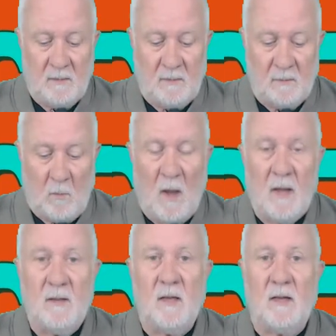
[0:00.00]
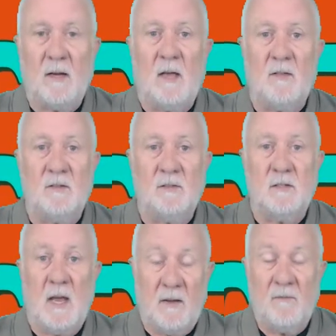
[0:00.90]
The way that others
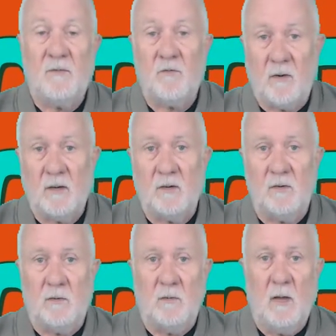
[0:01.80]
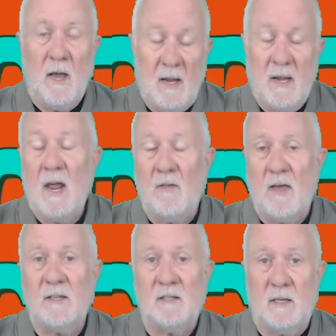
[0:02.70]
have treated you and how
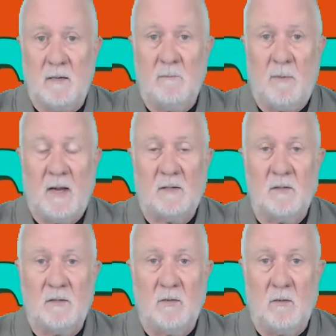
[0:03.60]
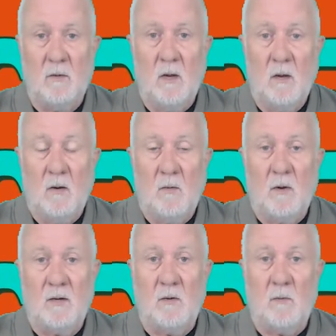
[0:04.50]
that's impacted you
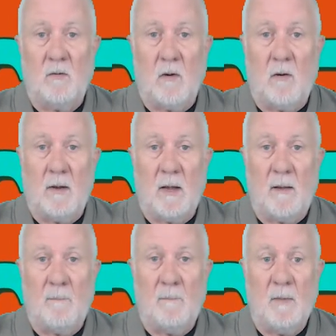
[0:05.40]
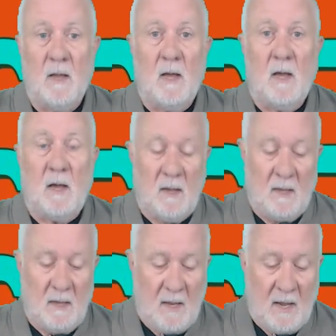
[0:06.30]
when you were growing up.
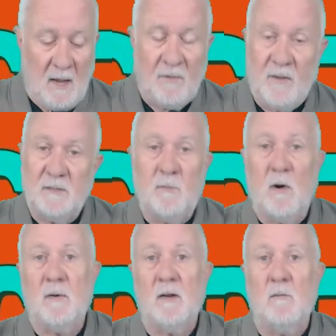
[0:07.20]
How things probably in